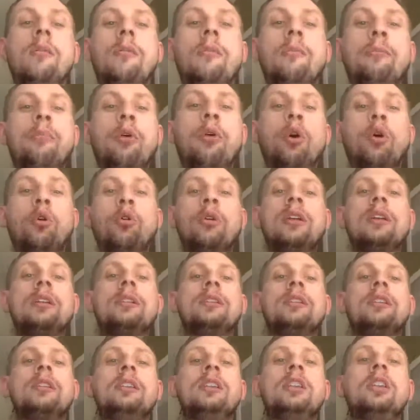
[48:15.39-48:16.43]
pulling,
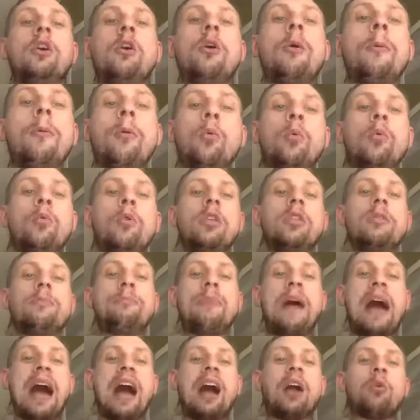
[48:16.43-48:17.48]
with
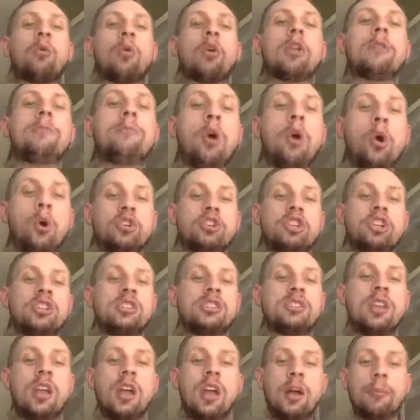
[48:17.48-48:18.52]
backward
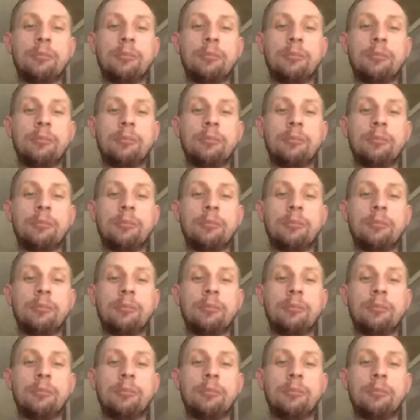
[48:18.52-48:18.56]
motions,